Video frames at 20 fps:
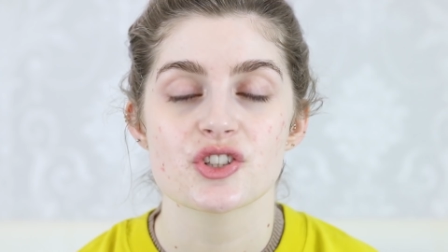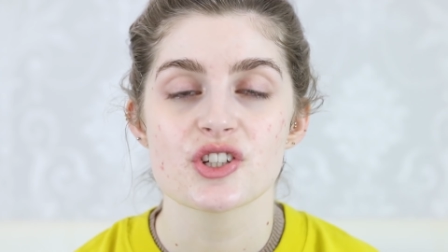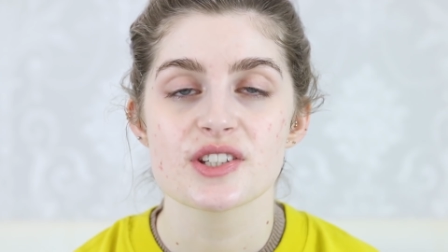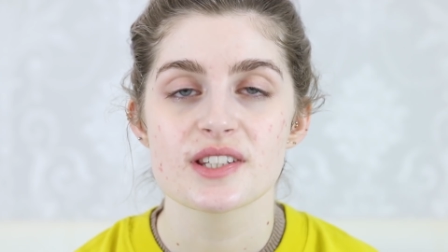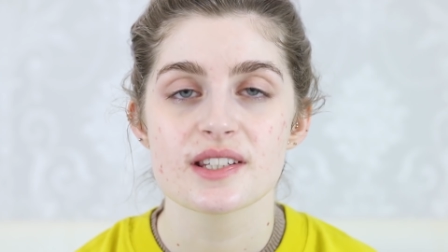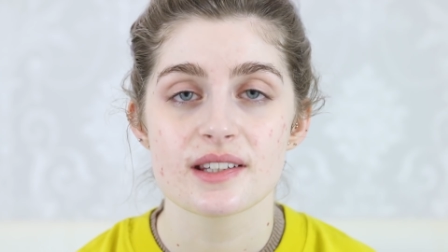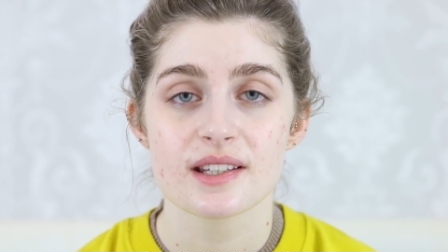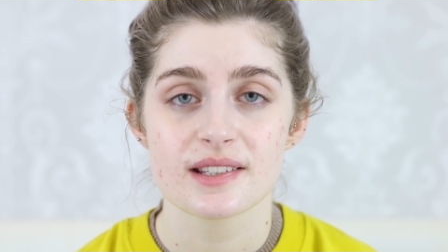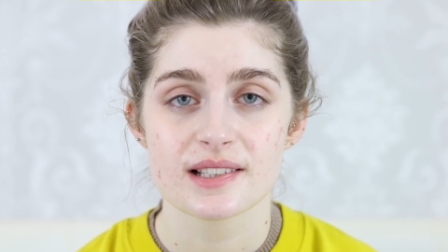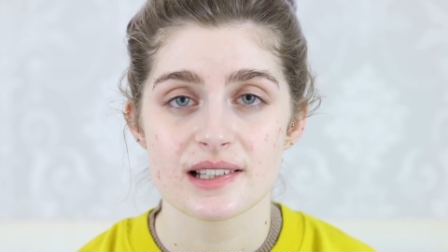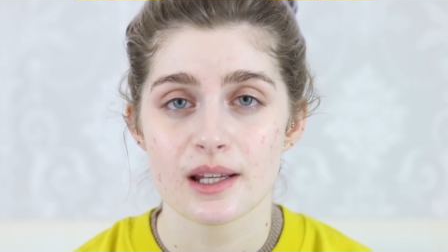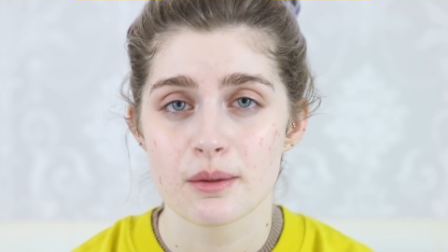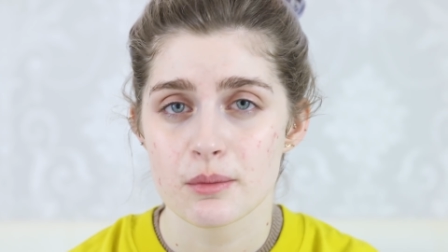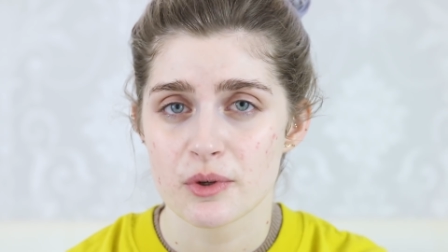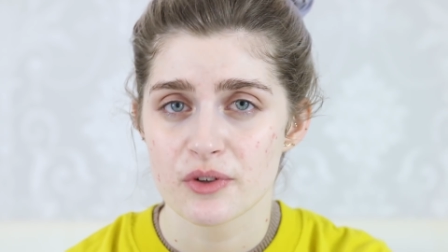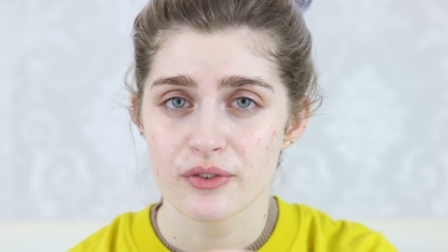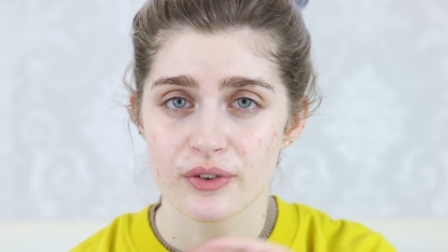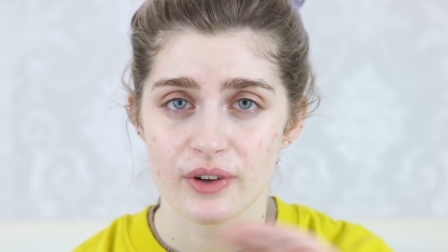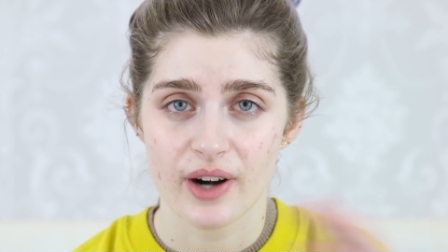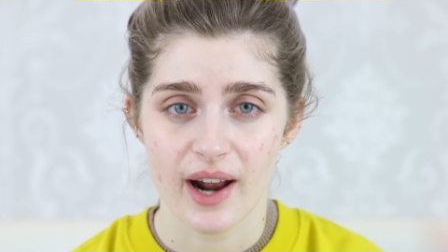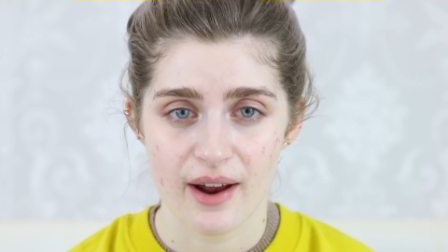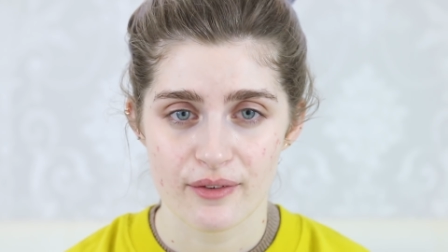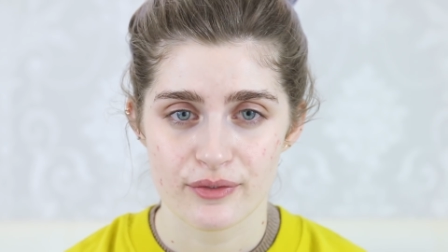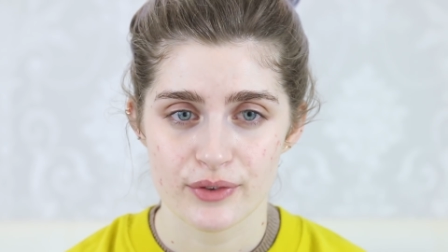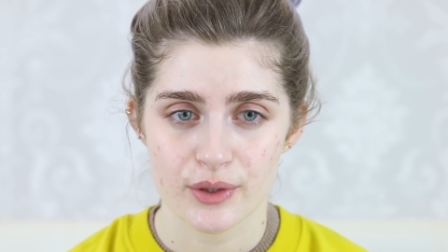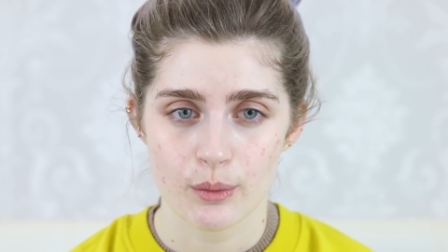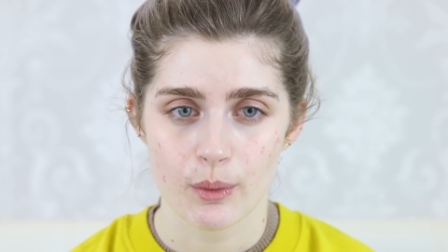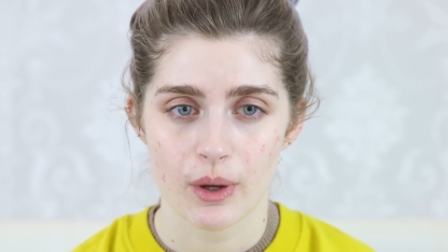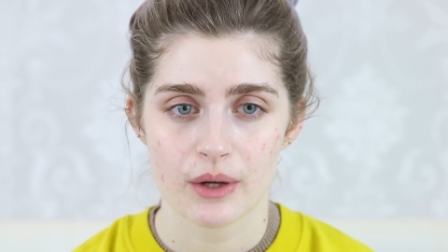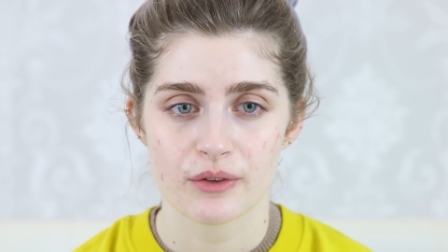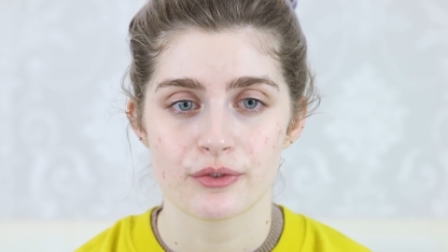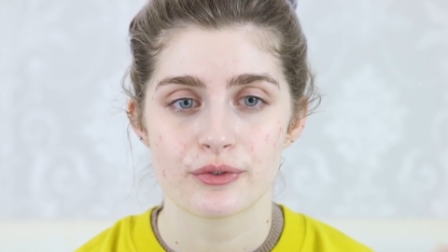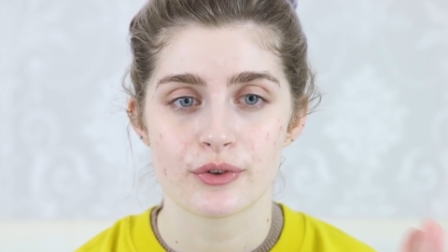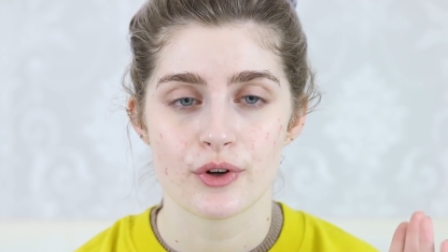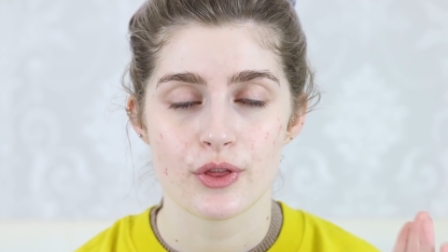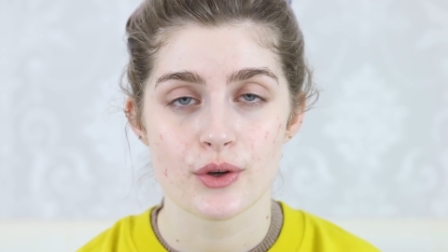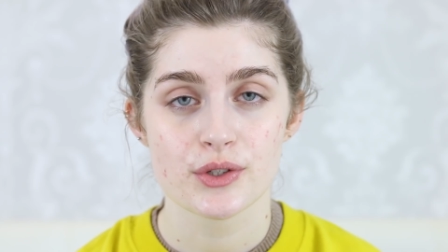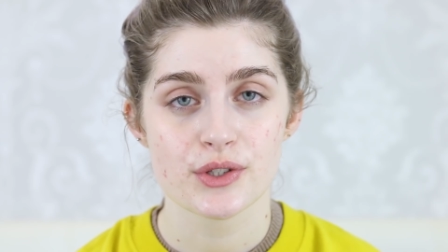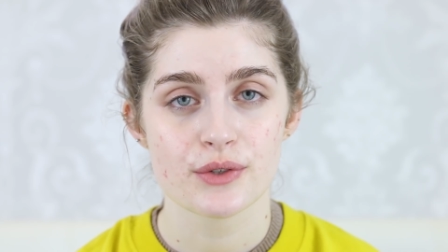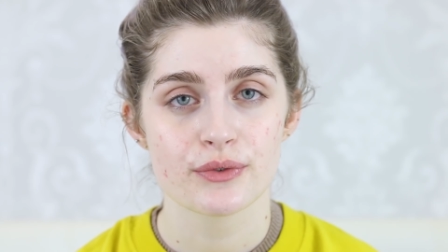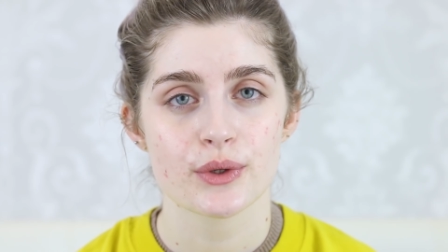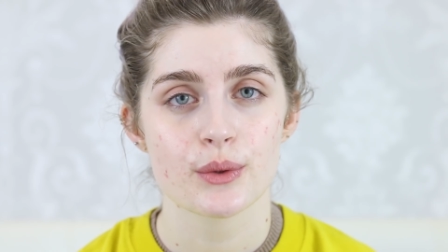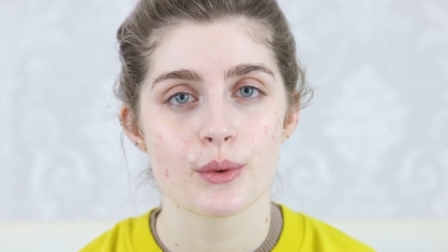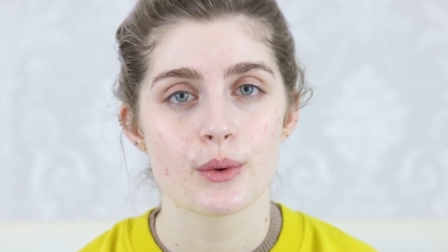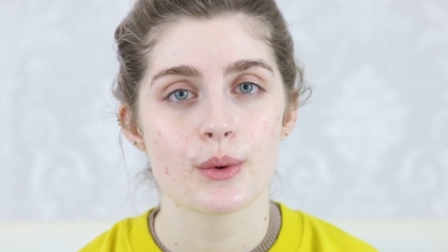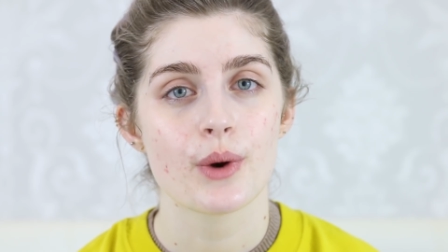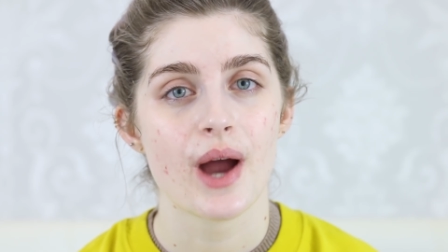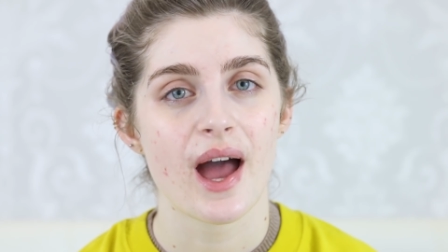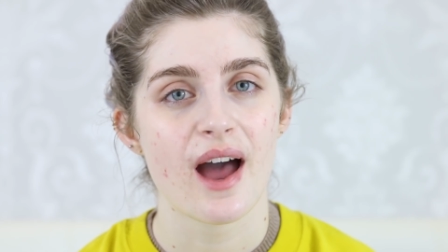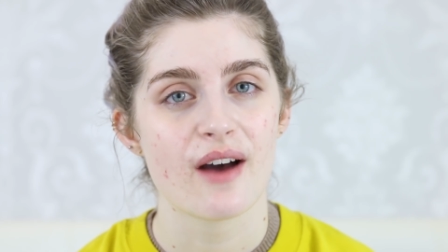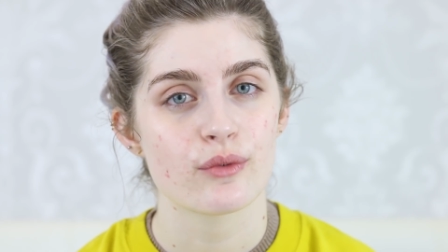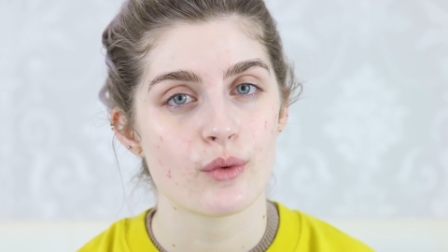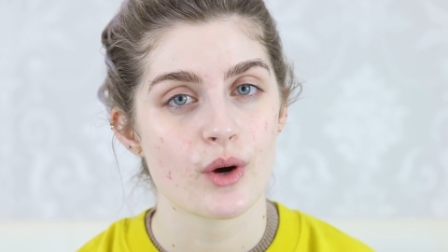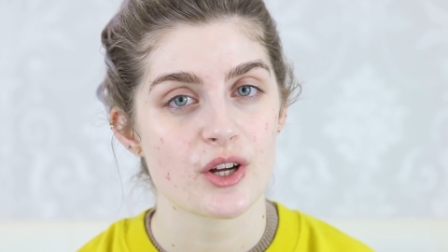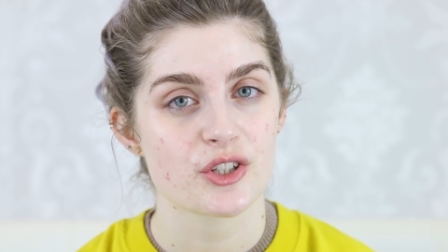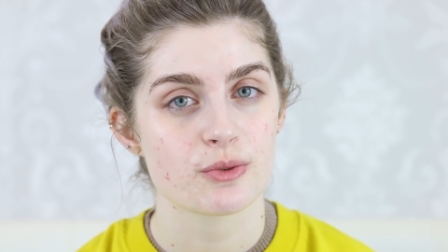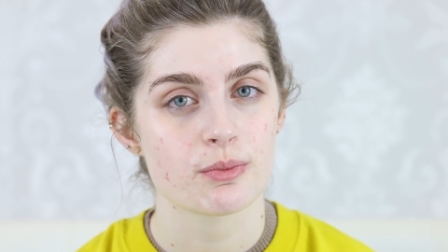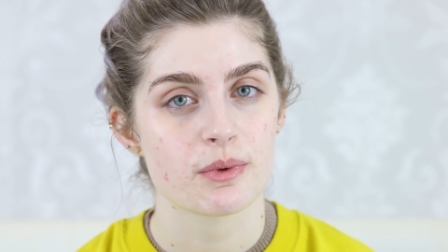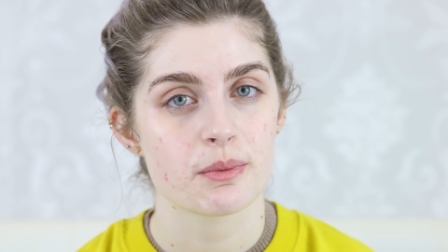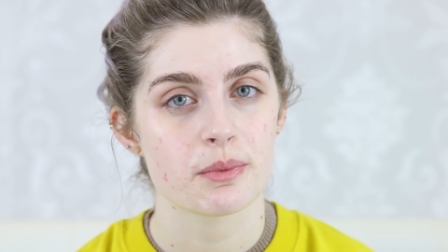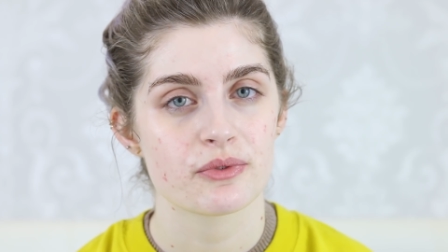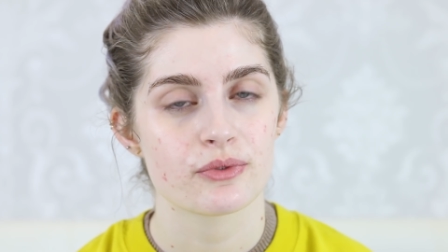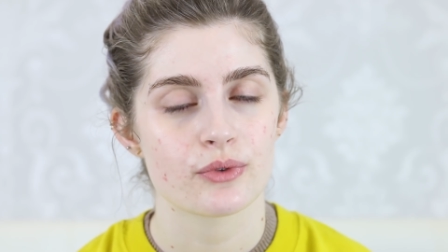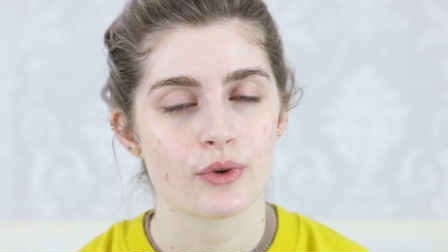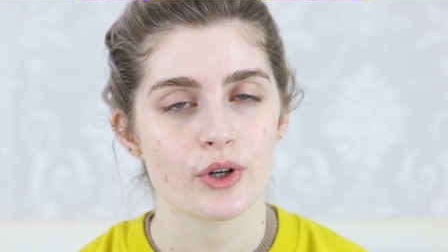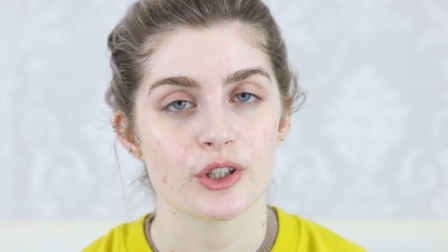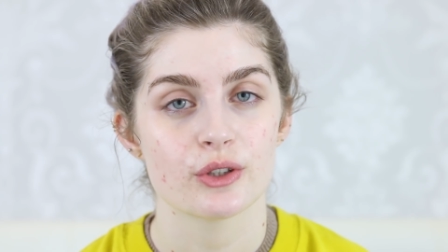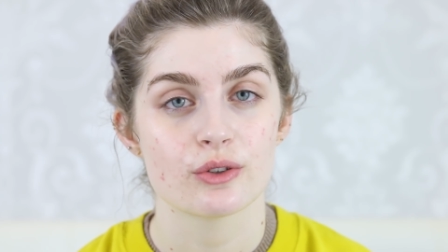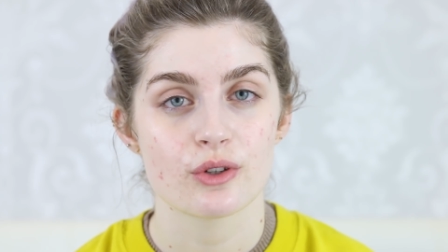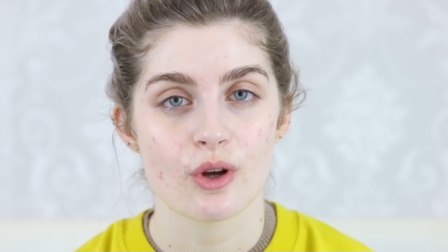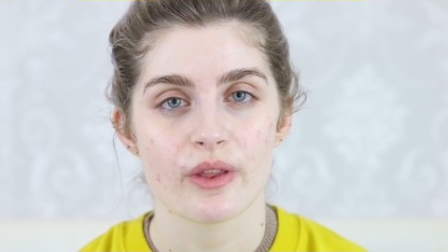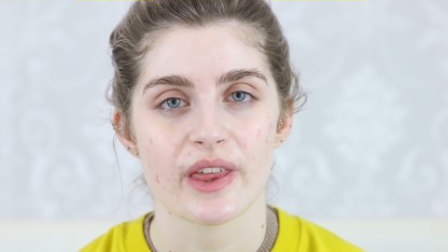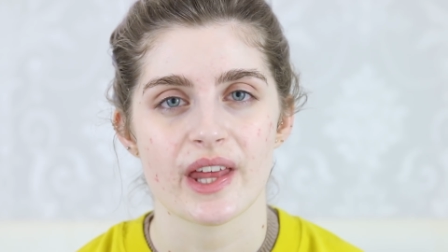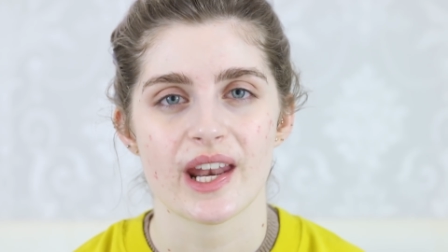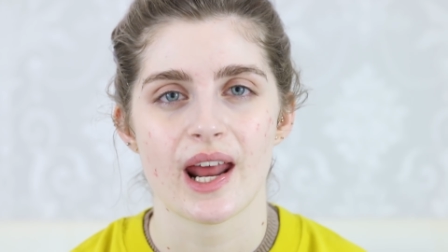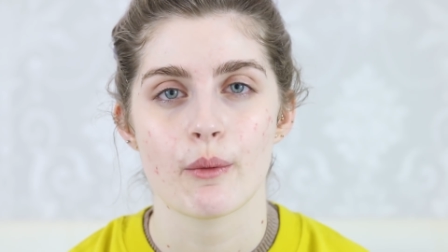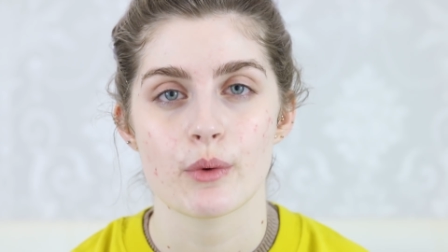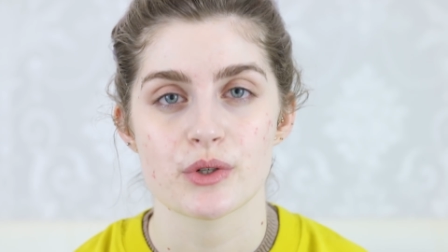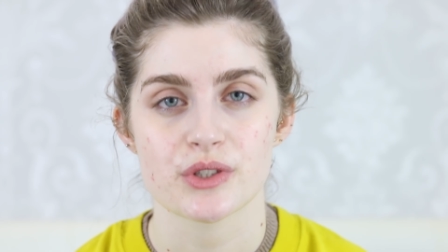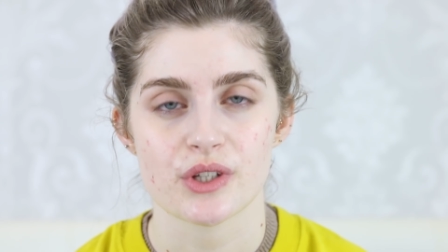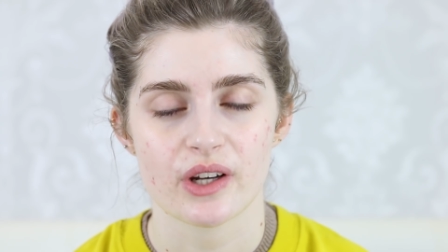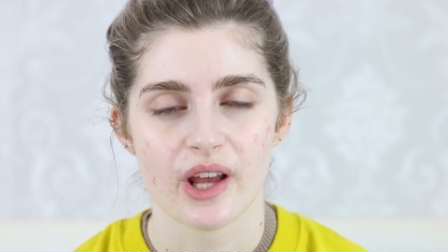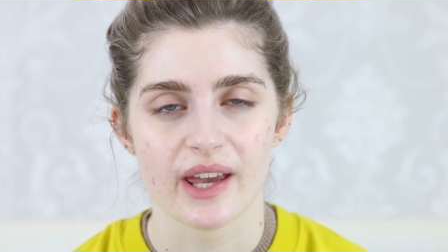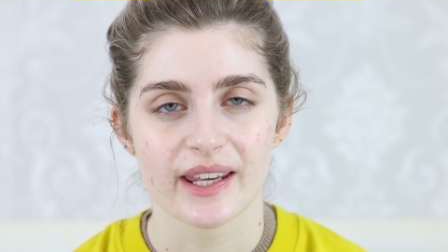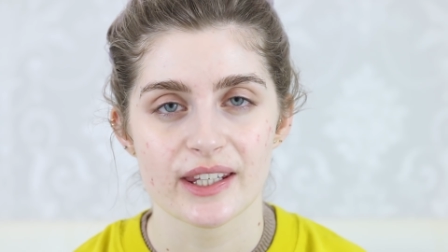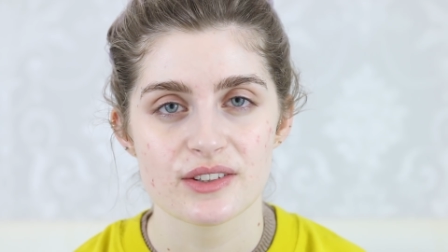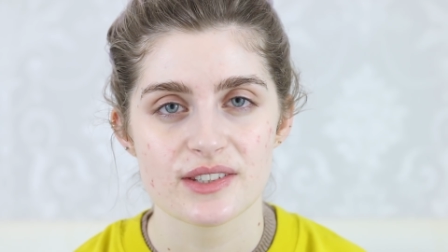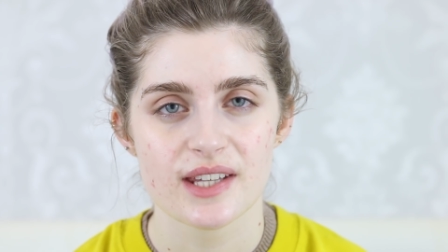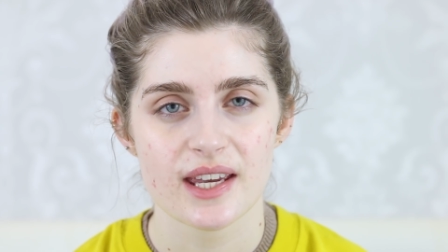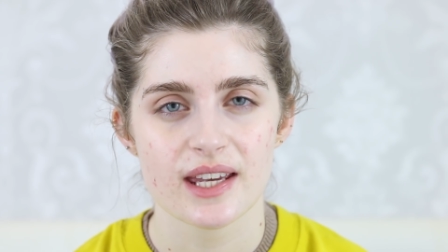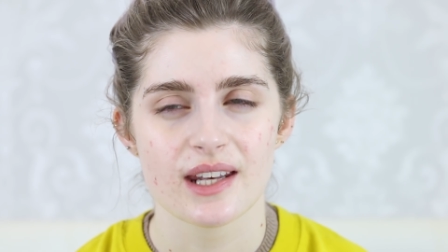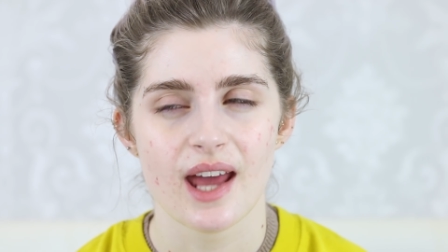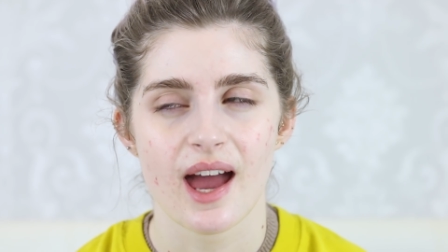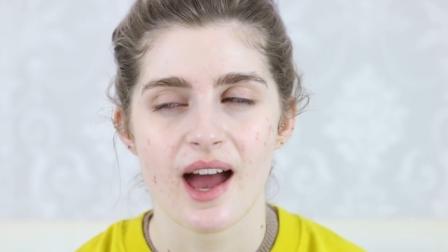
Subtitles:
Just a disclaimer for everyone. For those of you who have watched me before, you know that I was on Accutane.